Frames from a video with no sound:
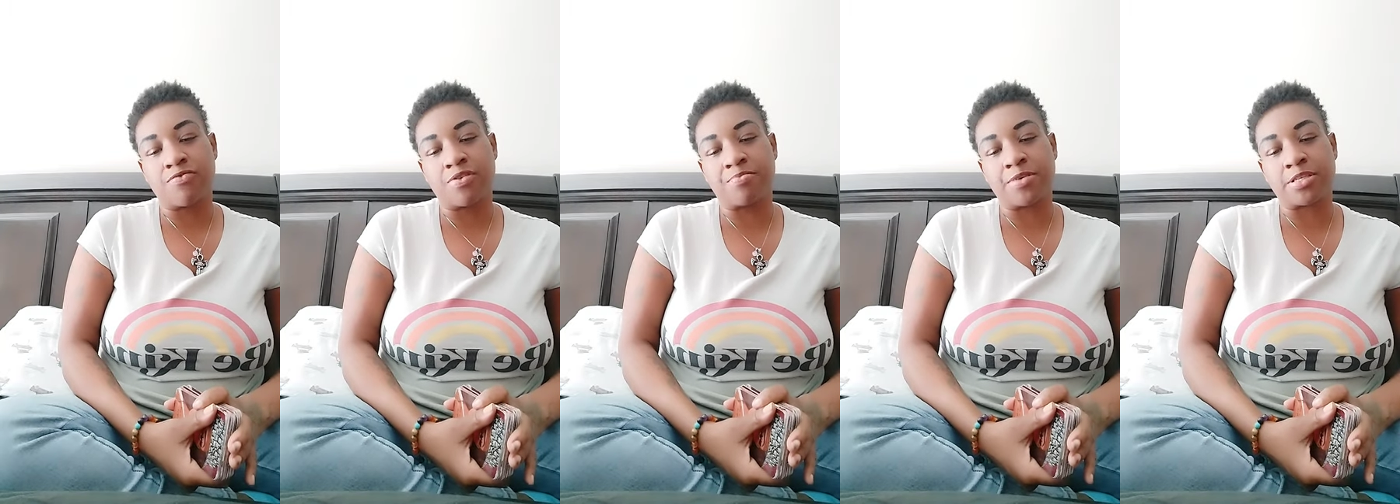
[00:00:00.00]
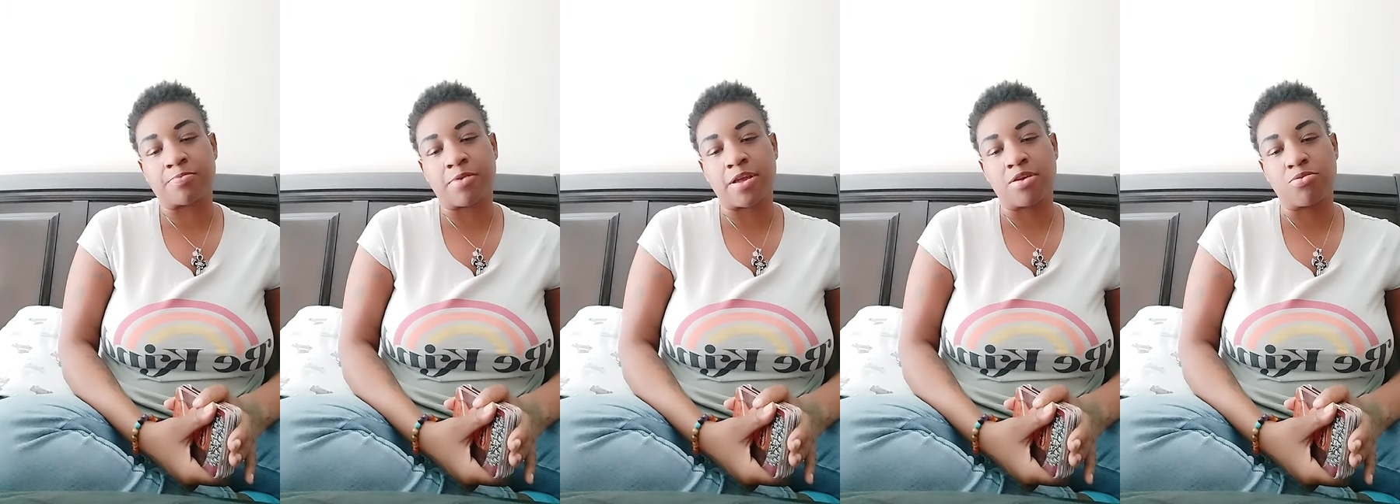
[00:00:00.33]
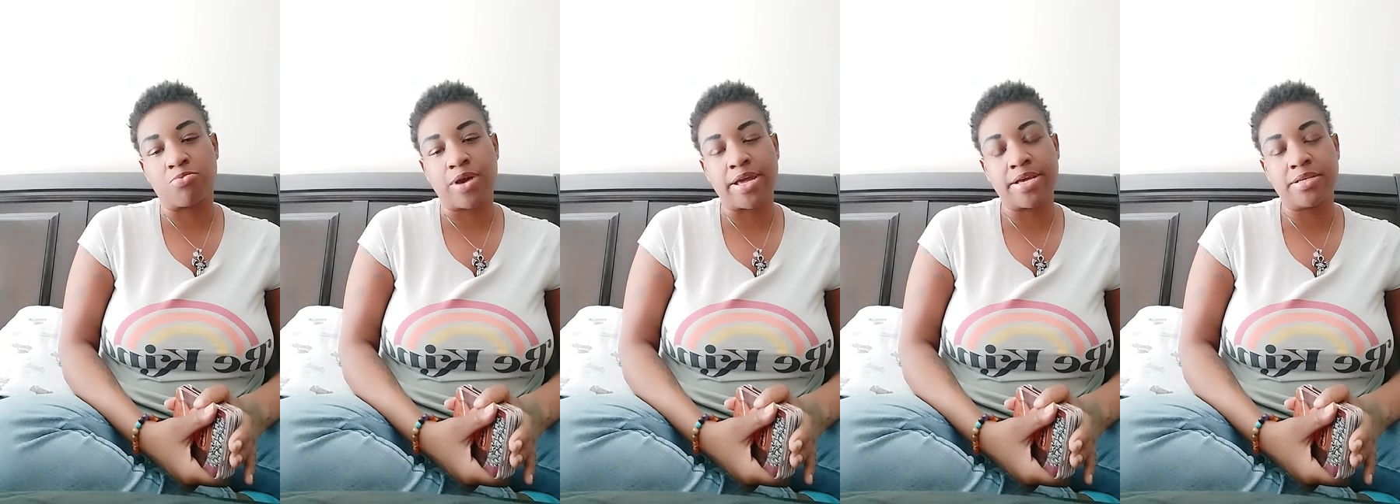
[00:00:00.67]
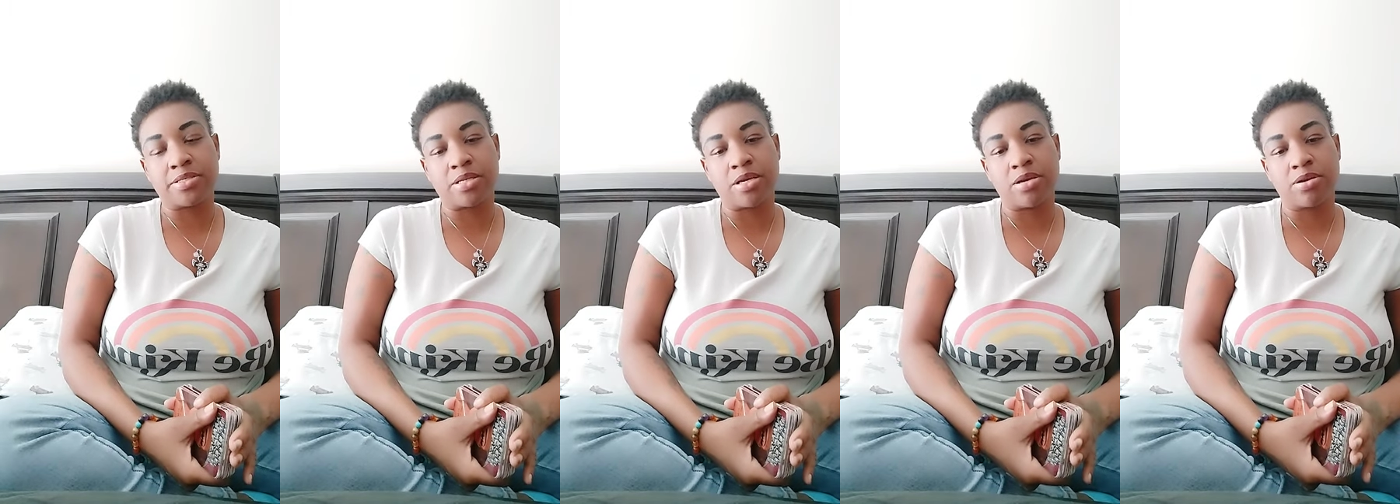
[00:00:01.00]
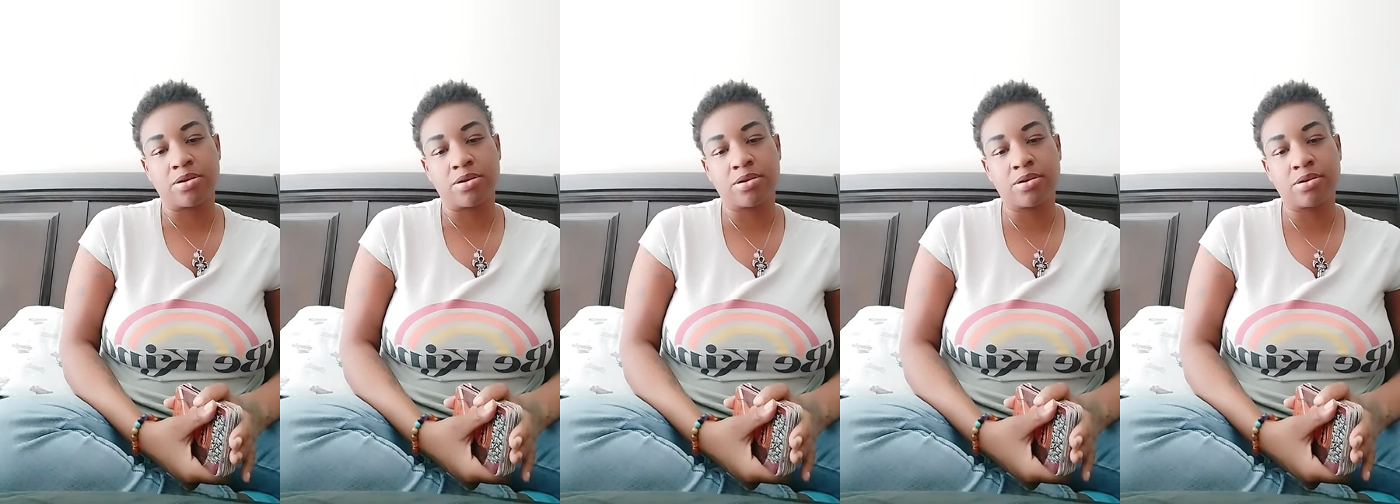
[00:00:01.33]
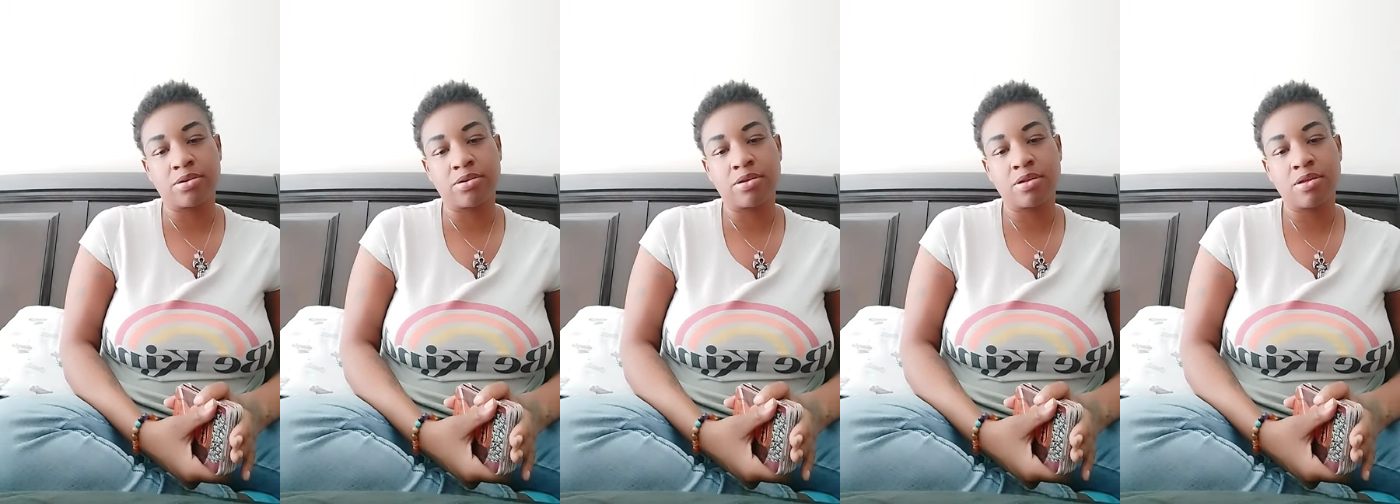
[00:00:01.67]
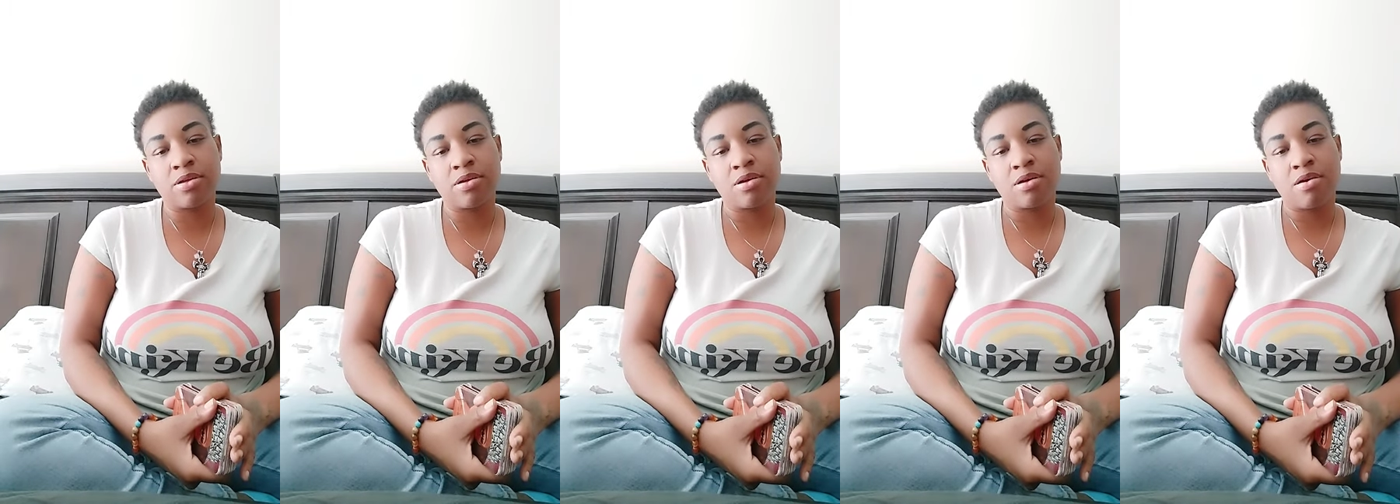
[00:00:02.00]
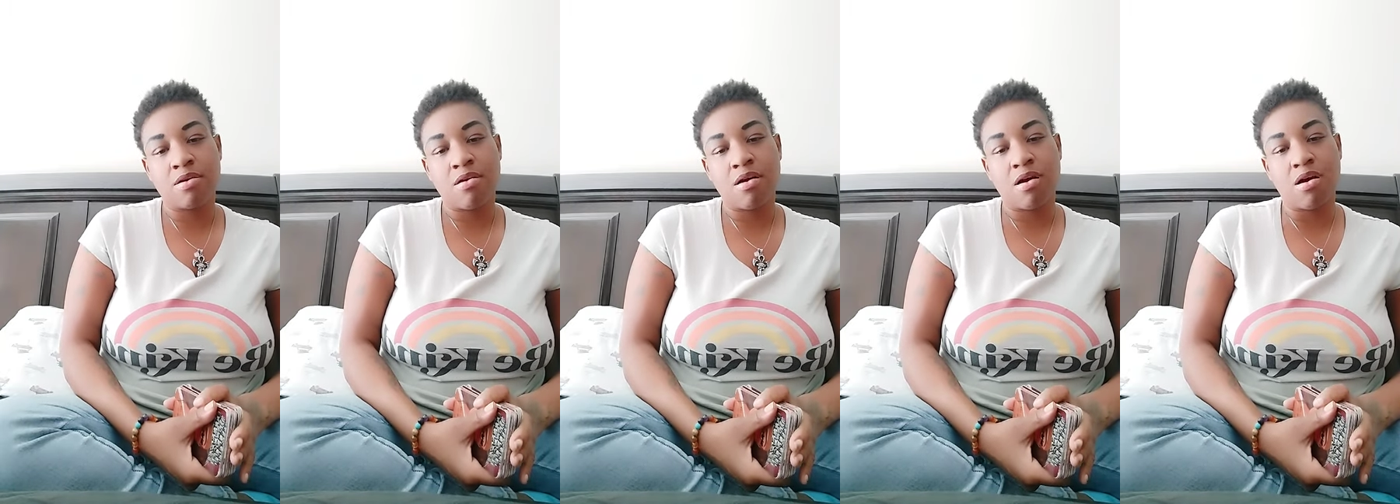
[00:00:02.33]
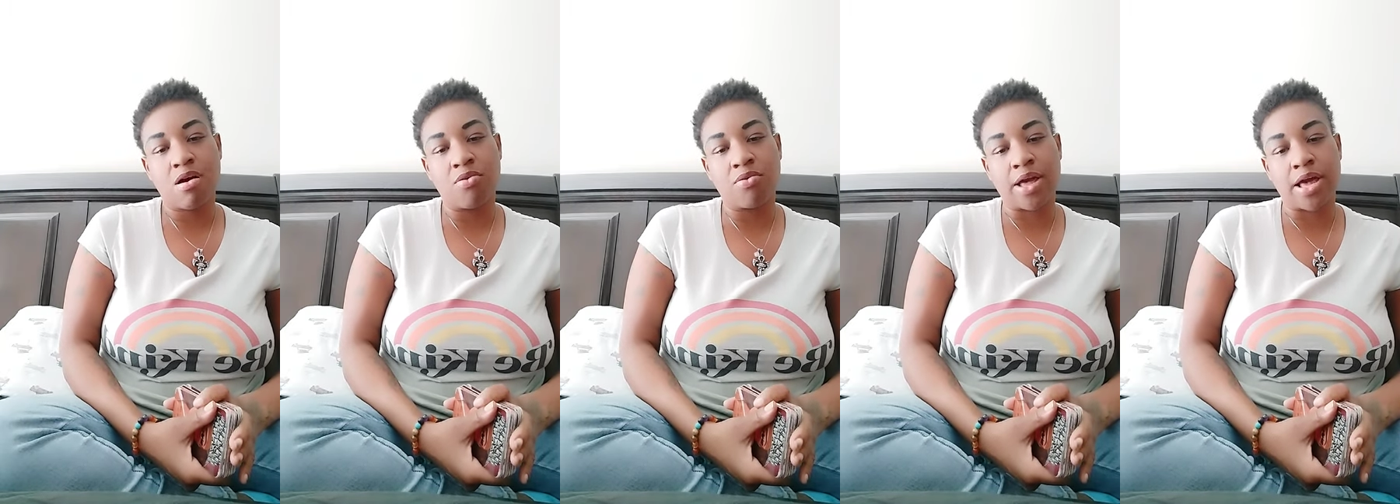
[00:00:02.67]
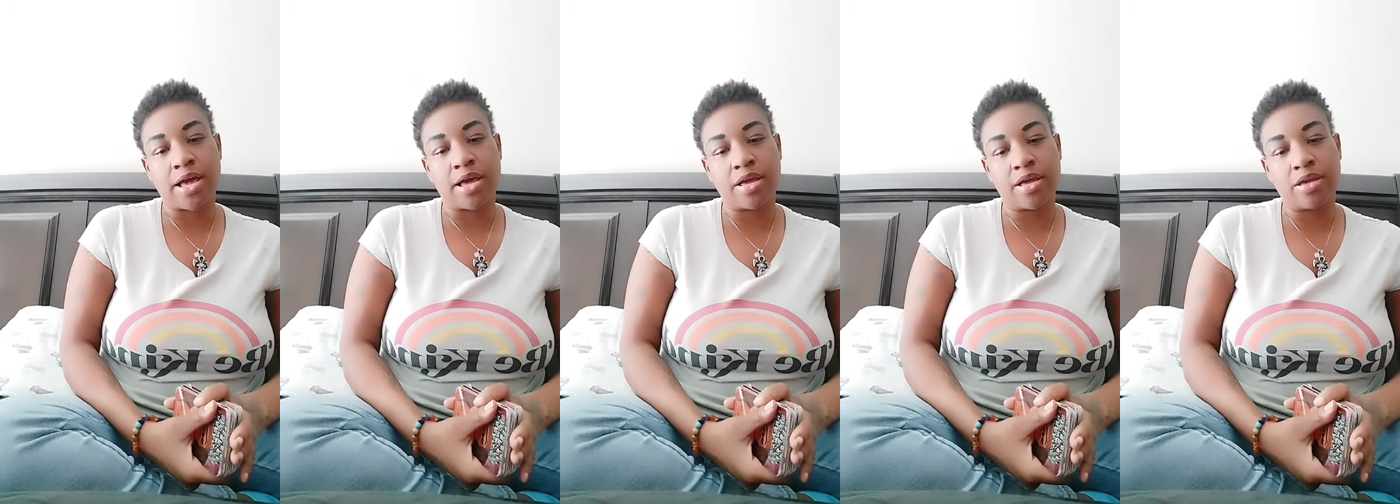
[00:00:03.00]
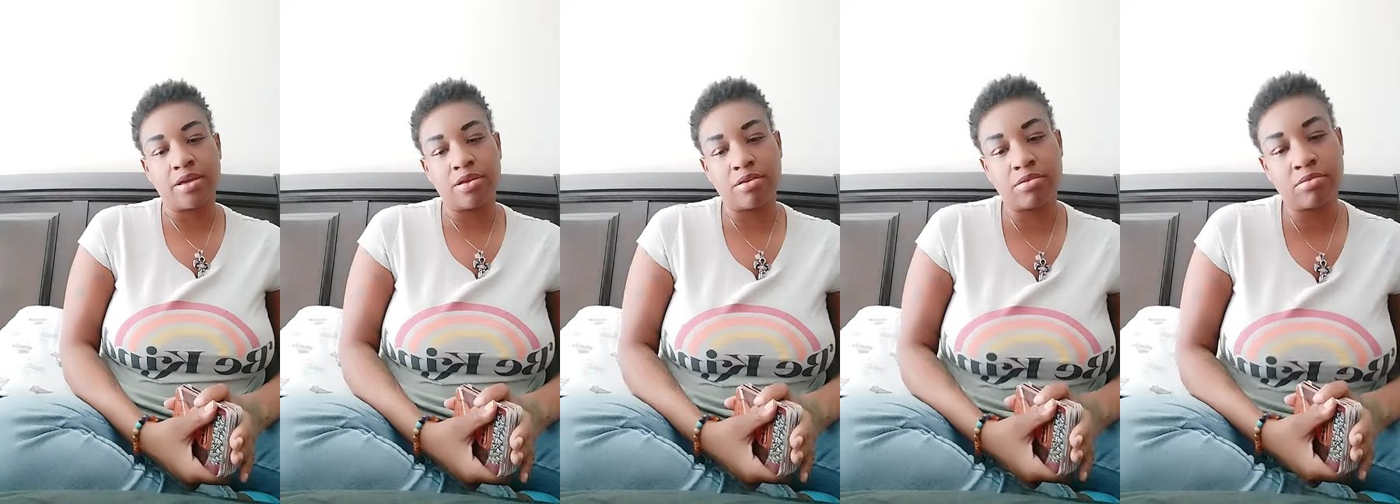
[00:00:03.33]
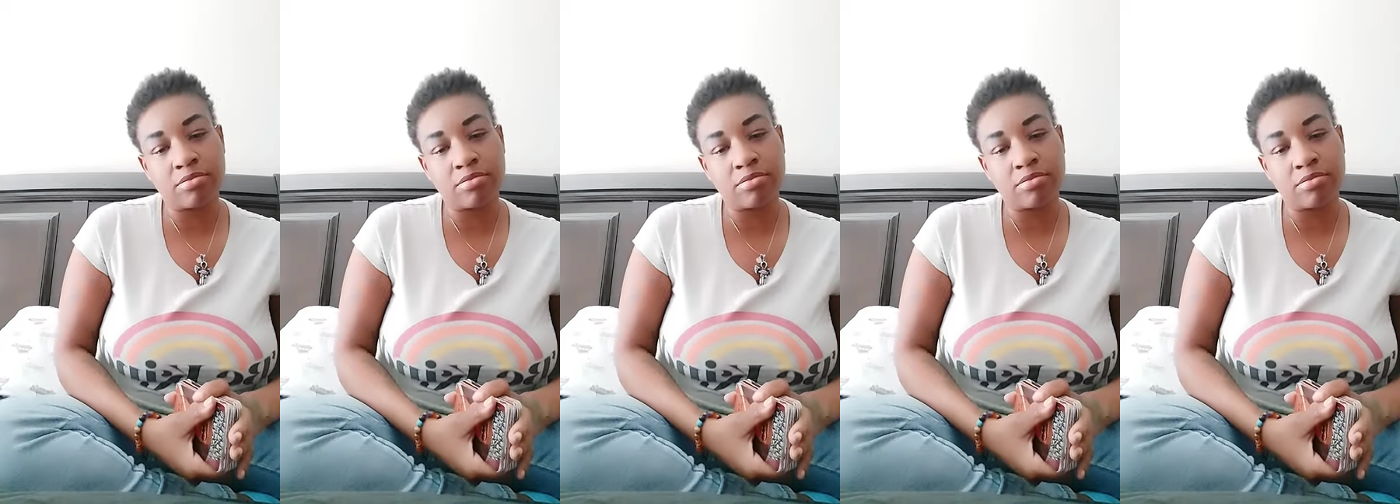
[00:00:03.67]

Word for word: up his player ways here. Okay.